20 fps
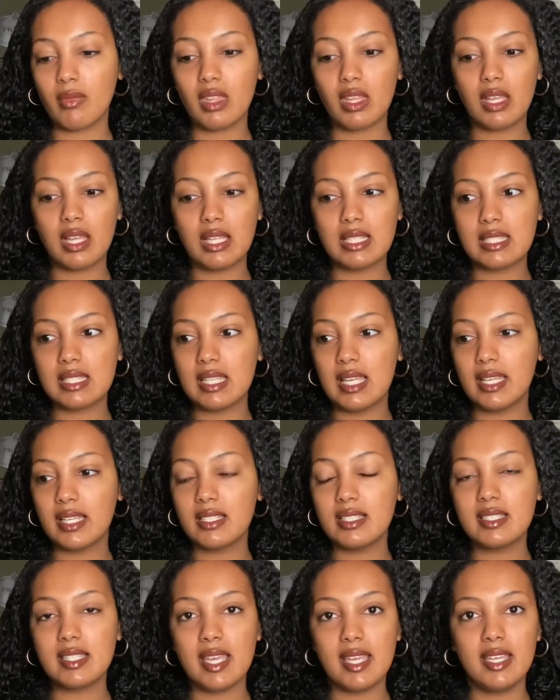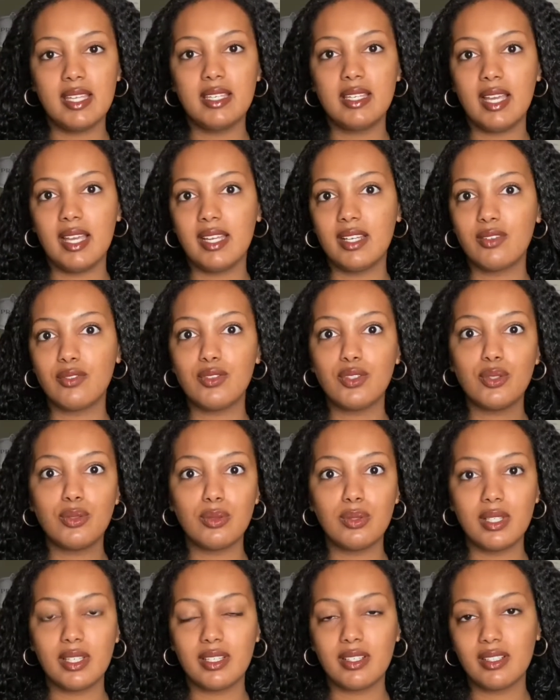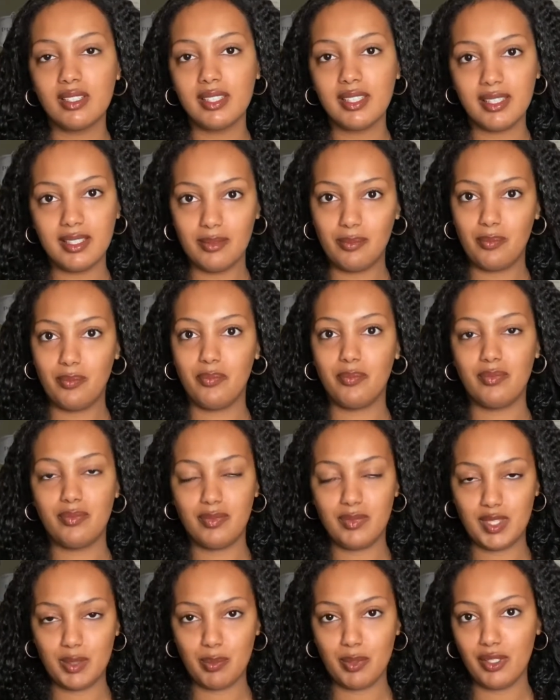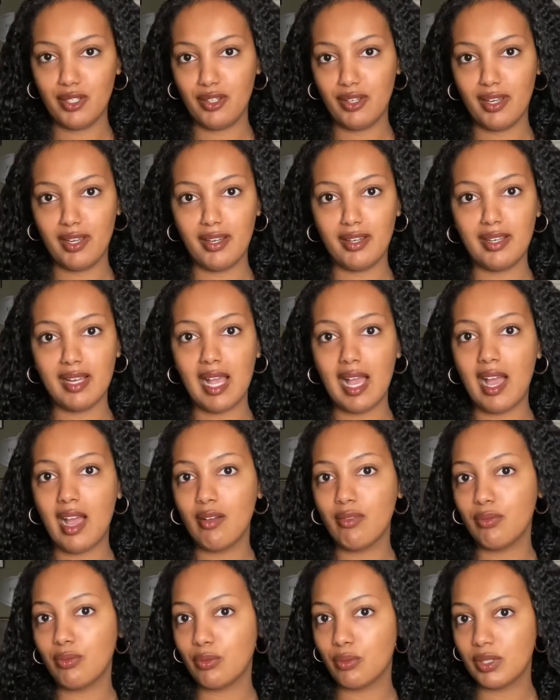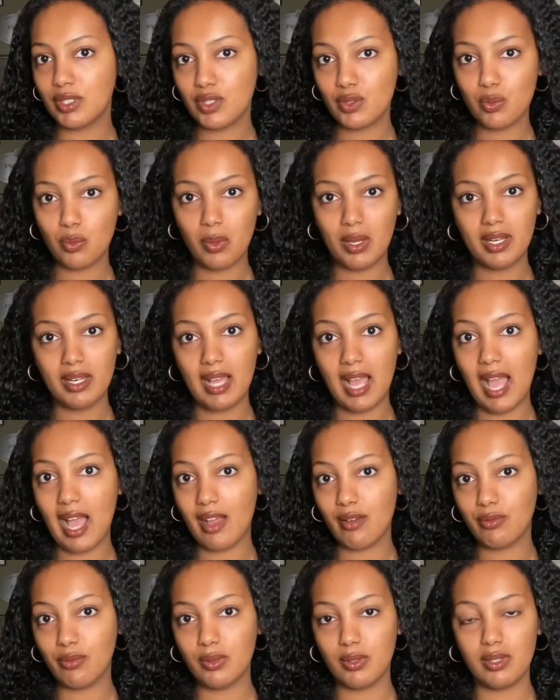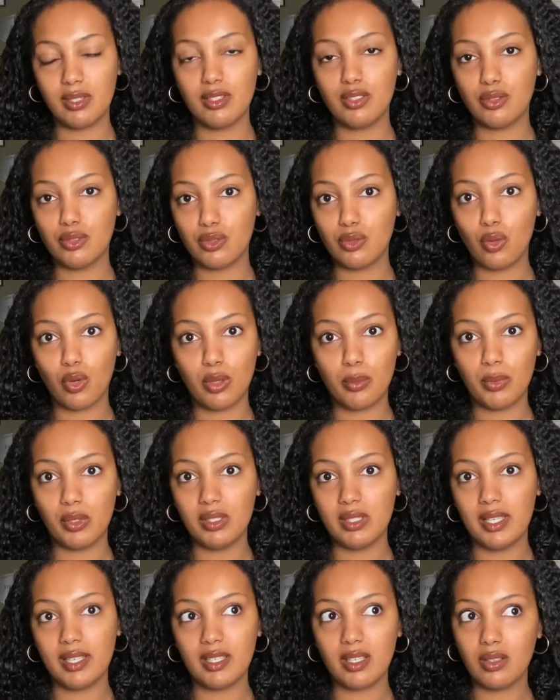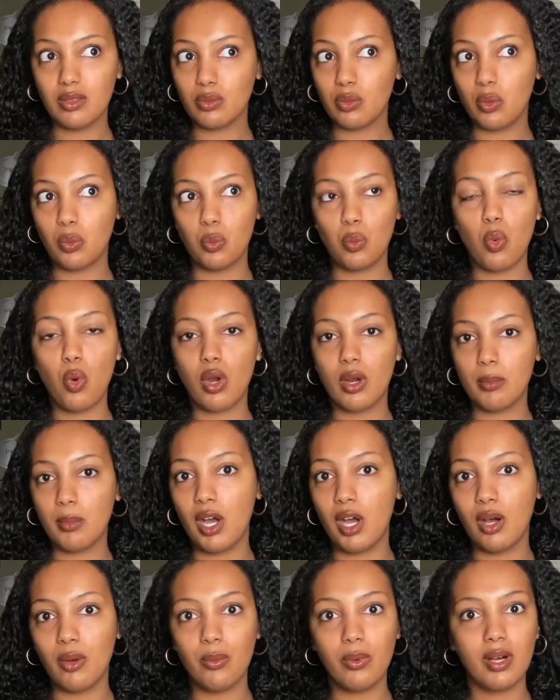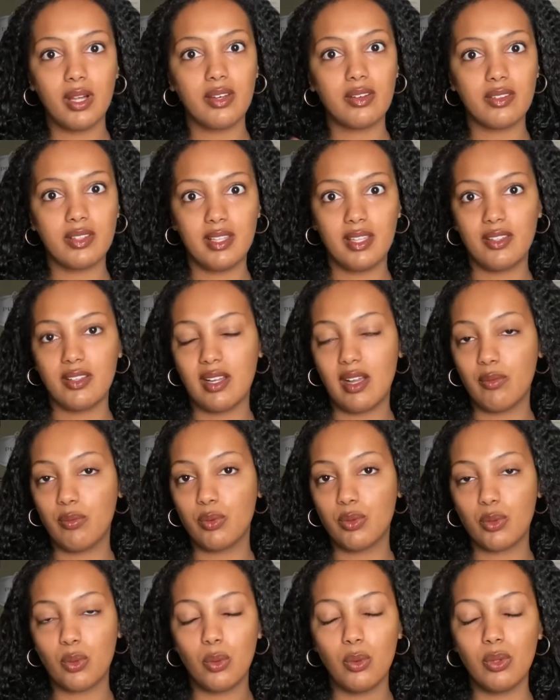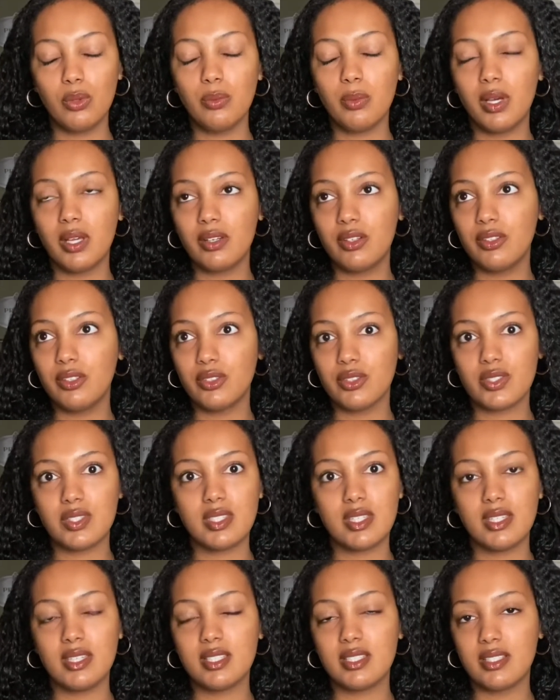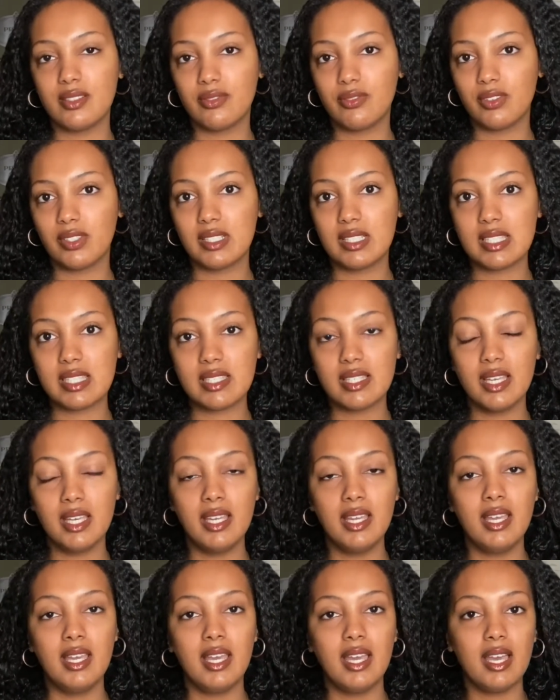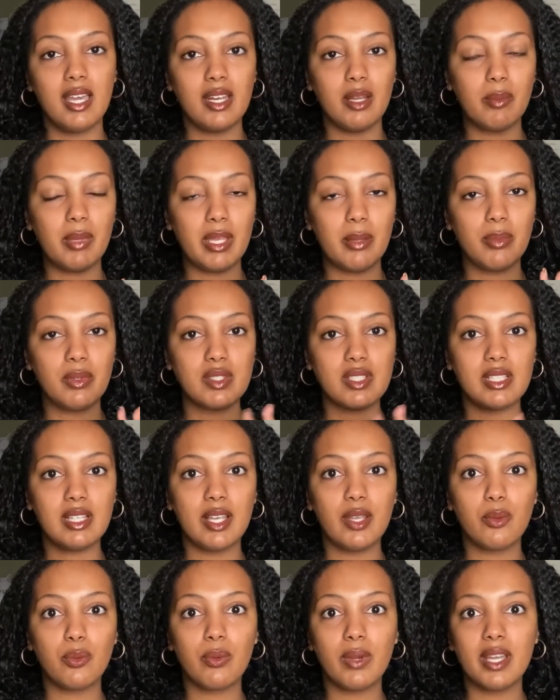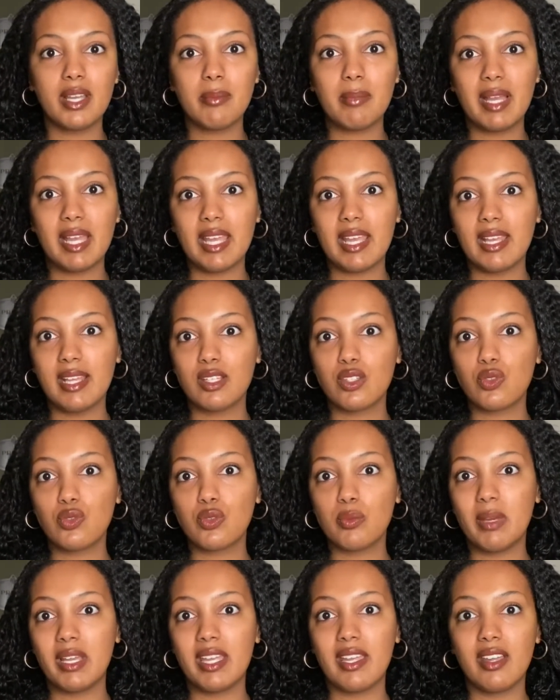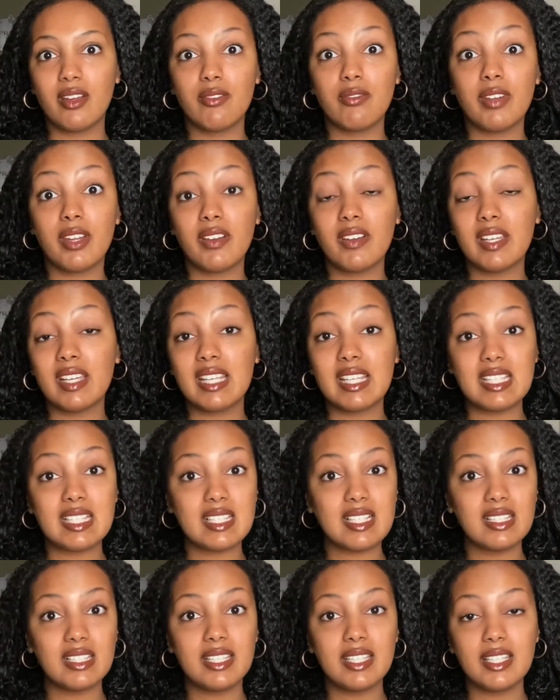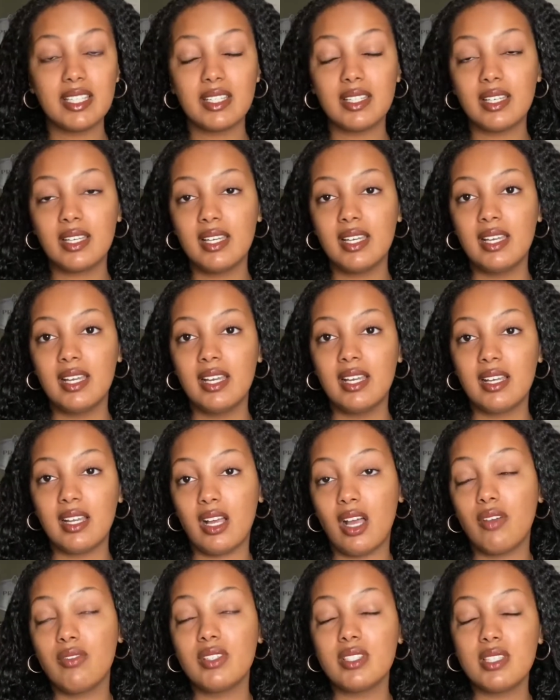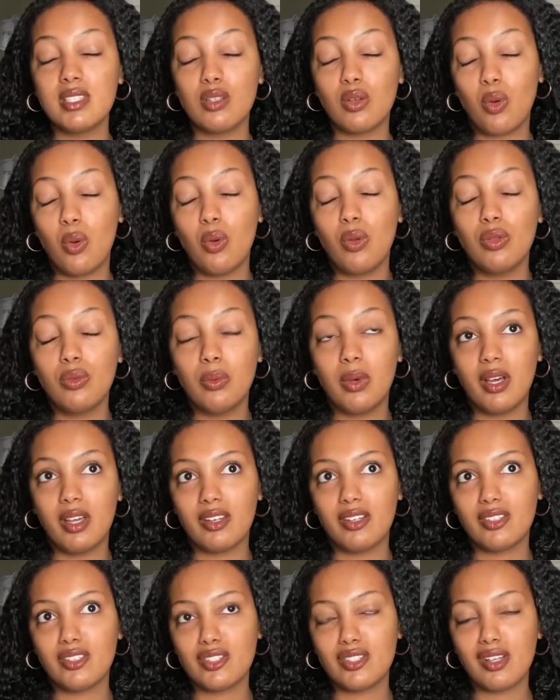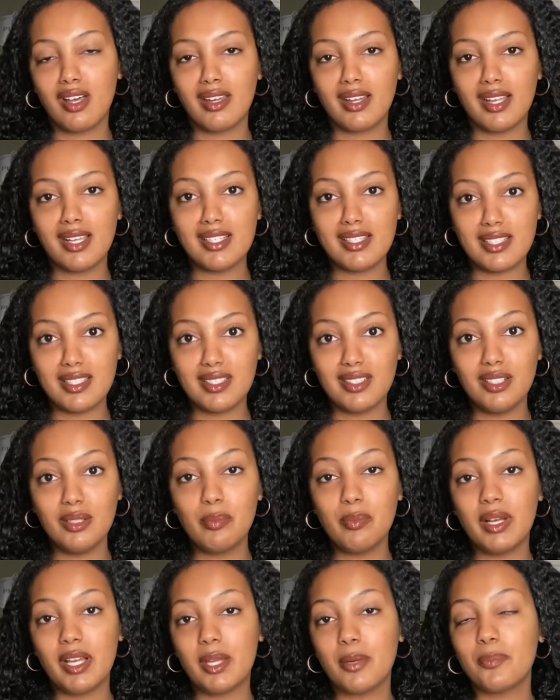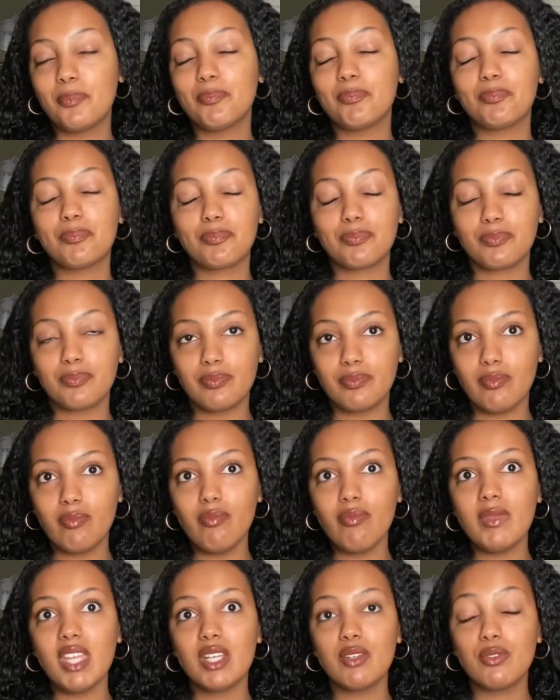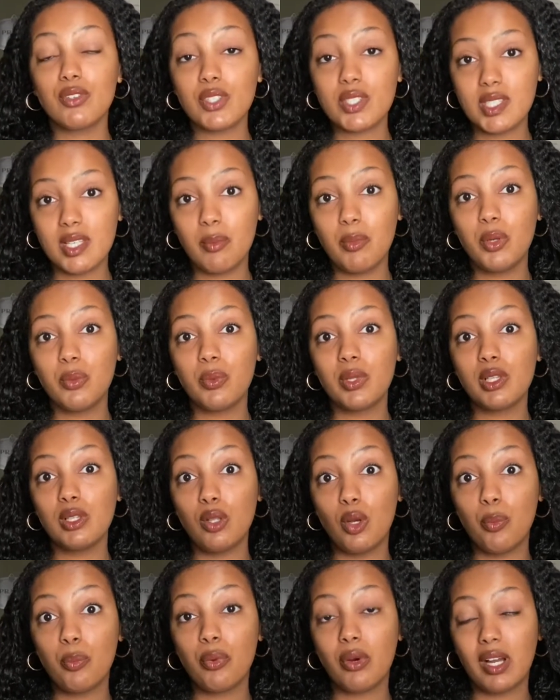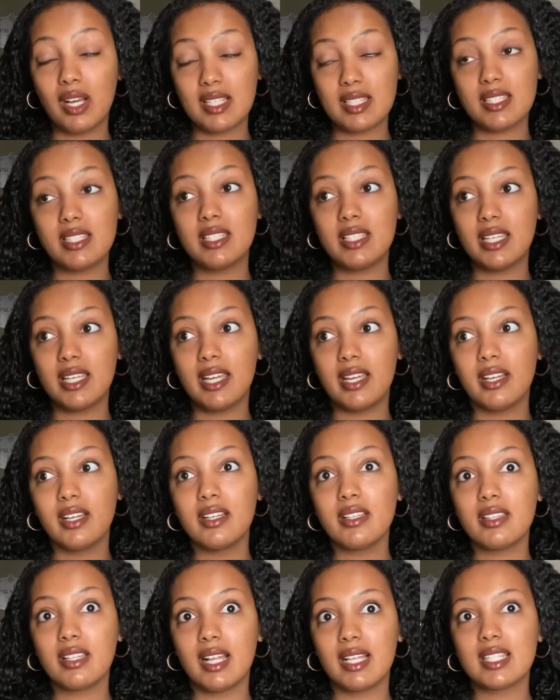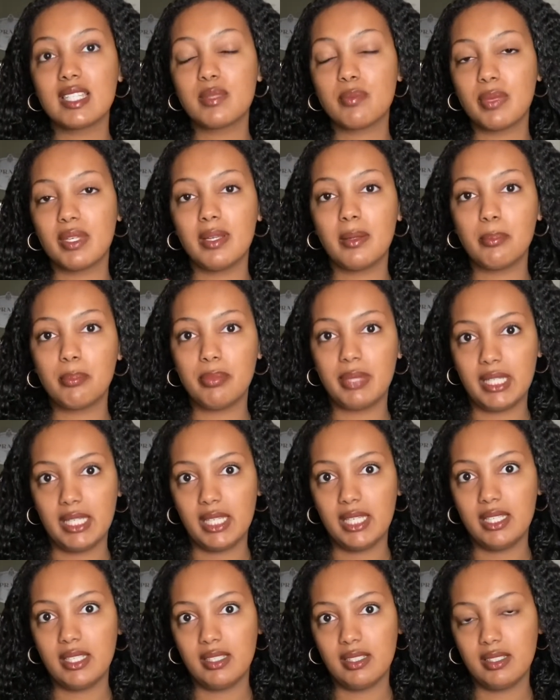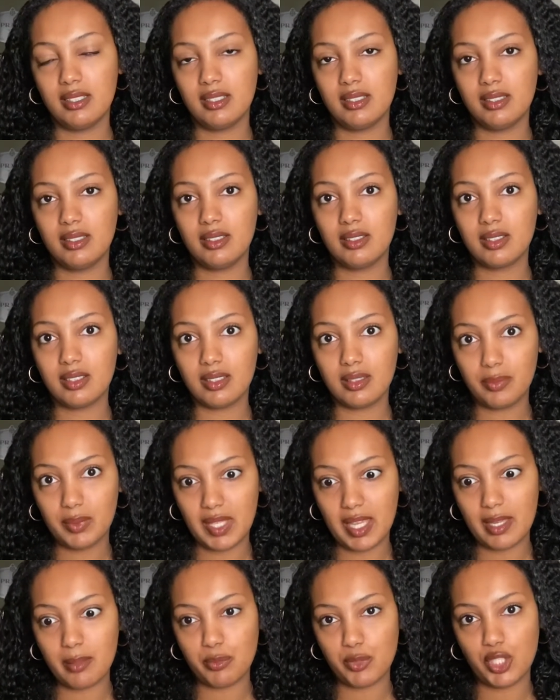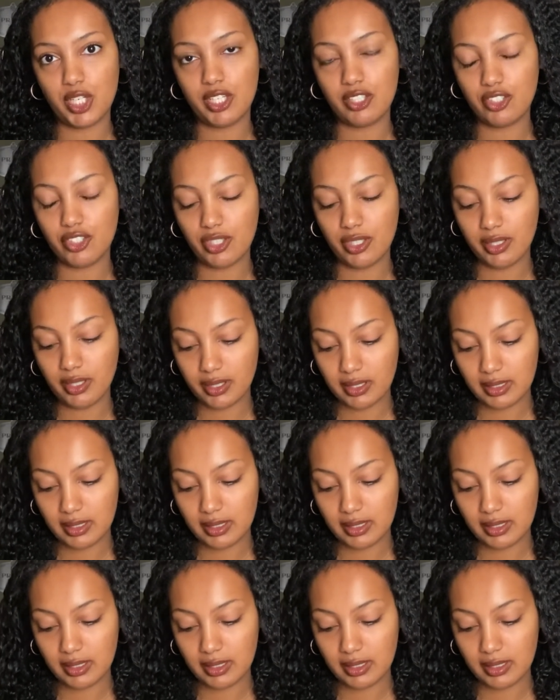it's like day and night. If you literally split your hair in half, rinse one half with your normal like warm water, the other half with cold water, you'll see the difference. And I'm able to like rake my hands through my hair very easily. Obviously the cold water is not ideal, but for someone with low porosity hair, that's been a big game changer.